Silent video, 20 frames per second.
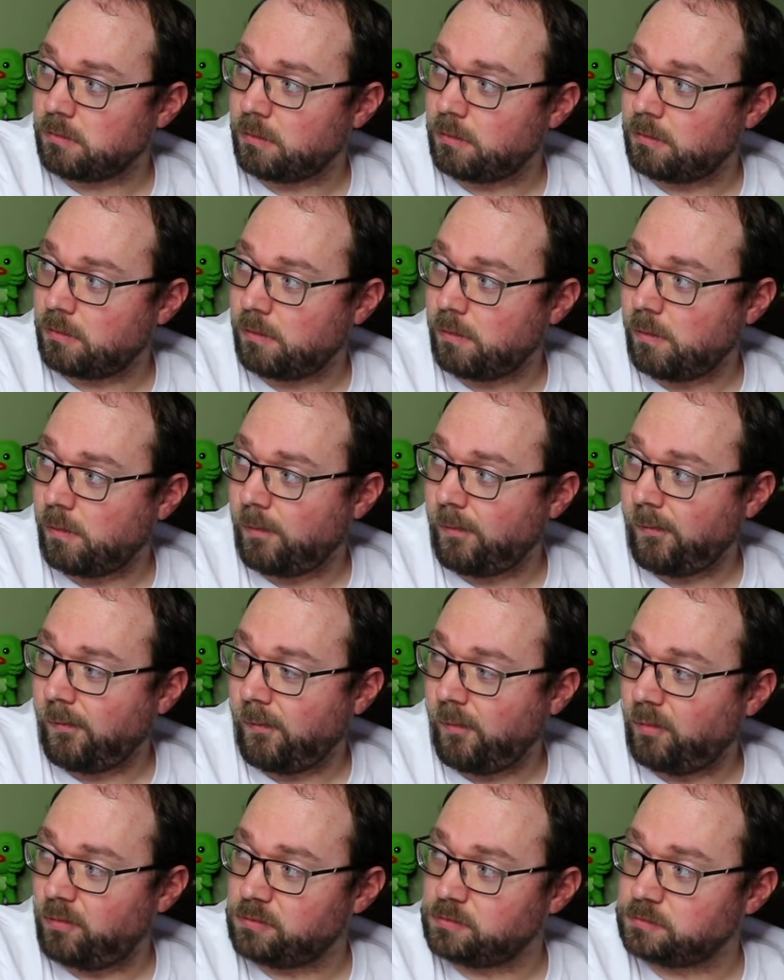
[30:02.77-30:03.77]

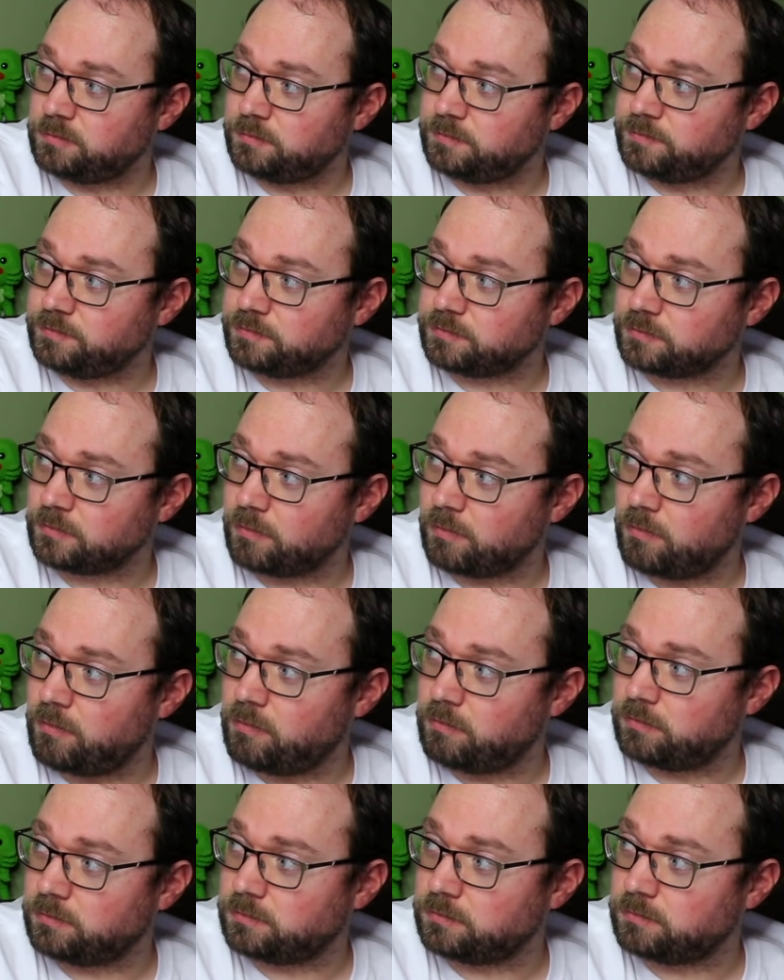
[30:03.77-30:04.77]

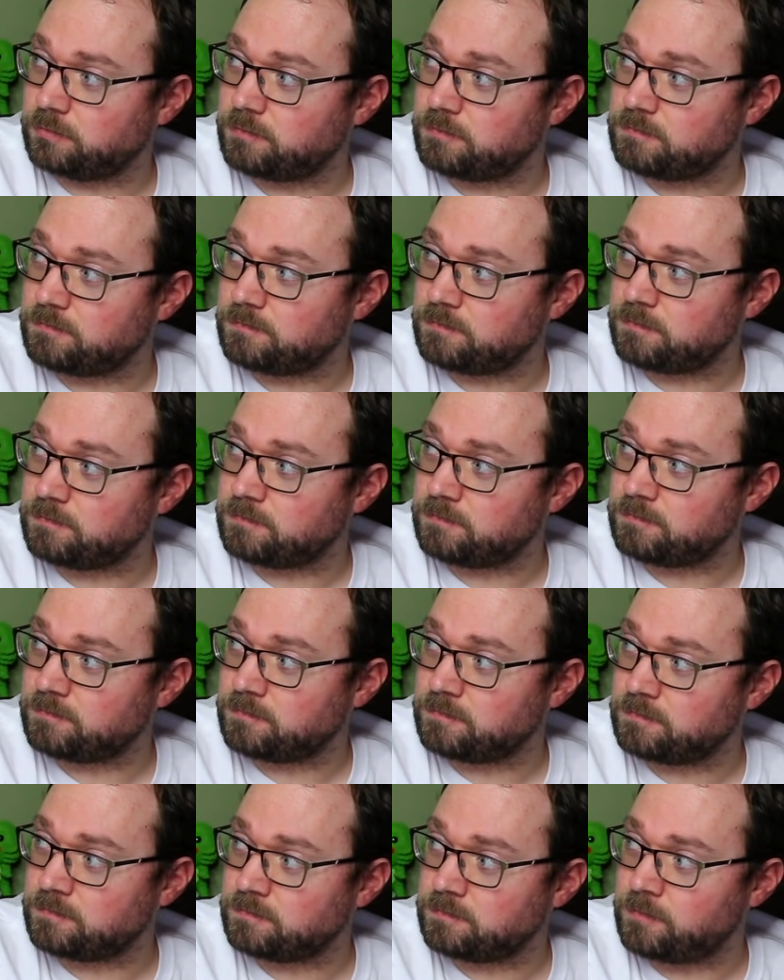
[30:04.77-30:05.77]

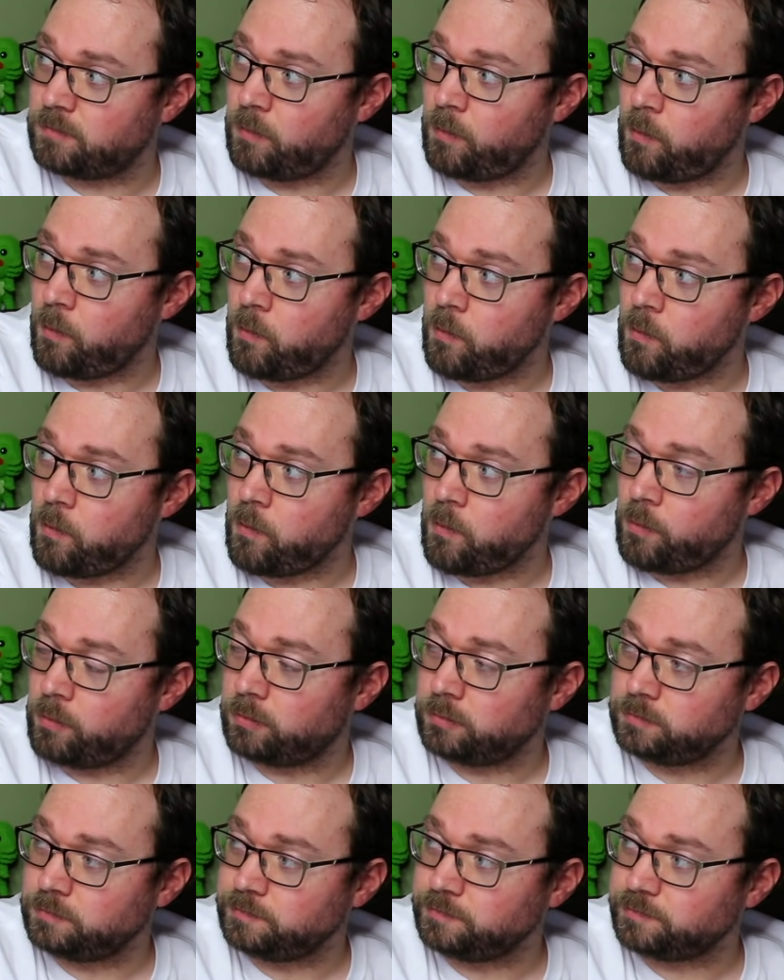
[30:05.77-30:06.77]

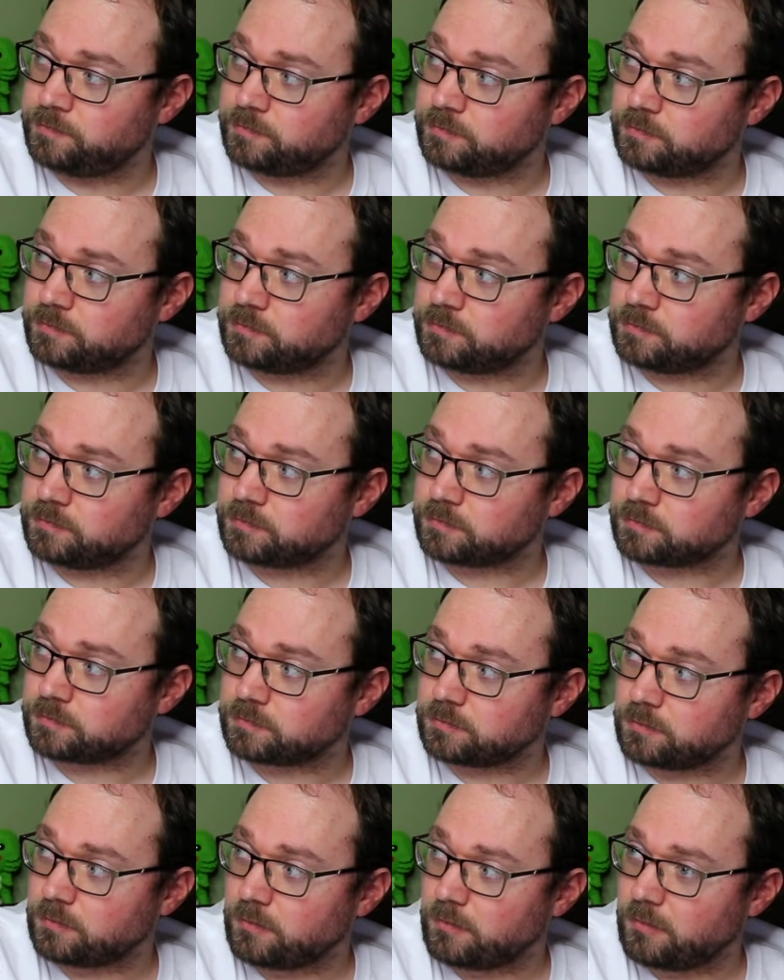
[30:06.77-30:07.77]

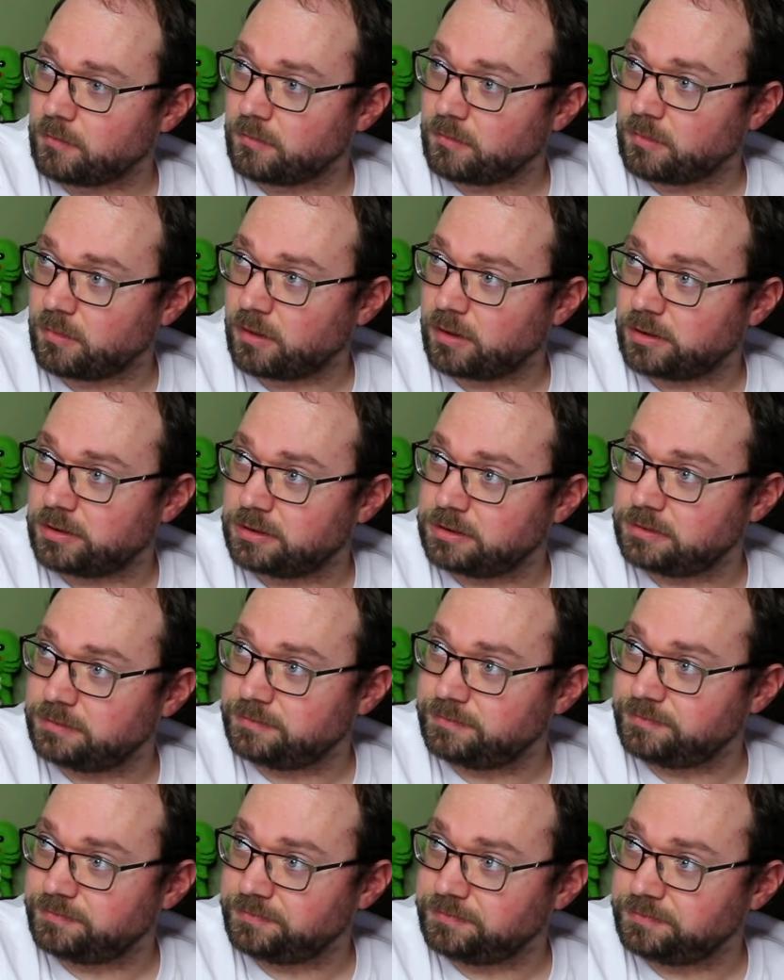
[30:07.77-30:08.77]

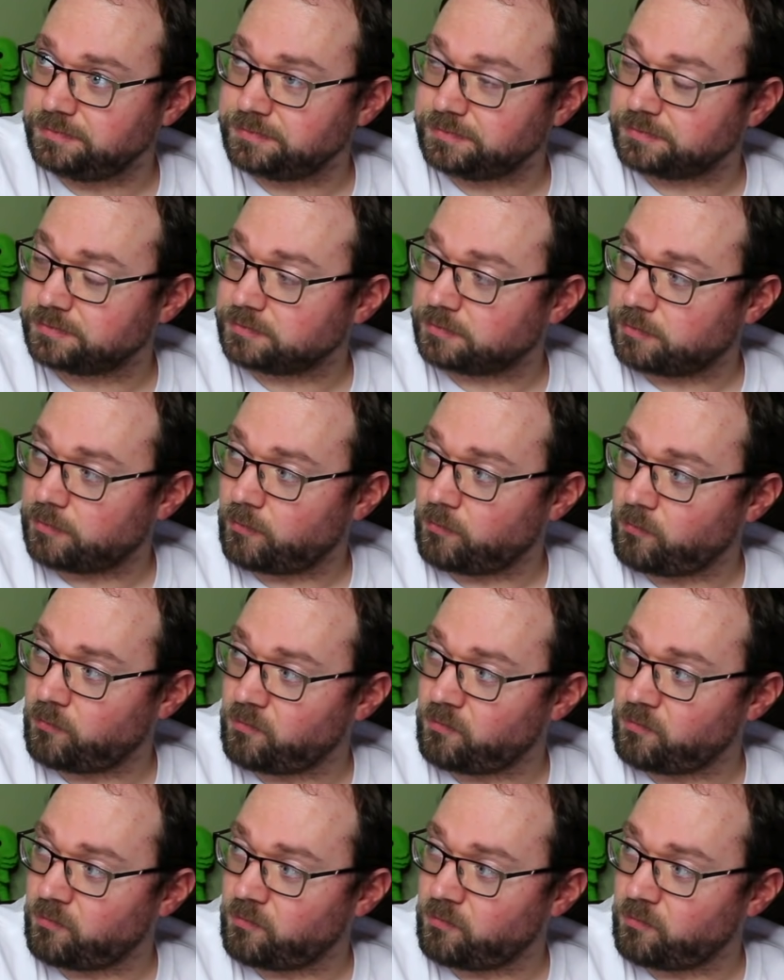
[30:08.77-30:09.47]
[no speech]